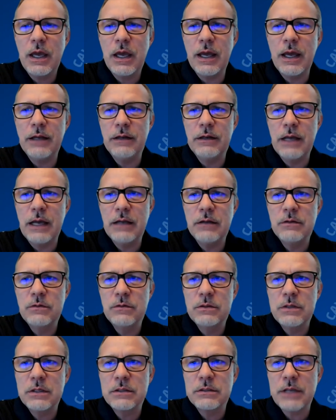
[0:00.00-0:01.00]
And, and
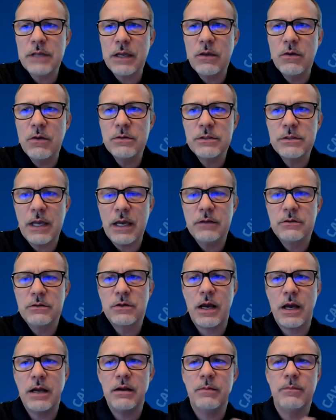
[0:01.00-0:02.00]
just like you said,
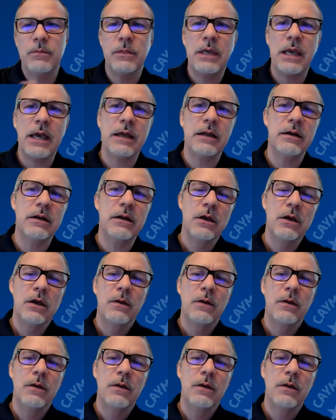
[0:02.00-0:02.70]
try to get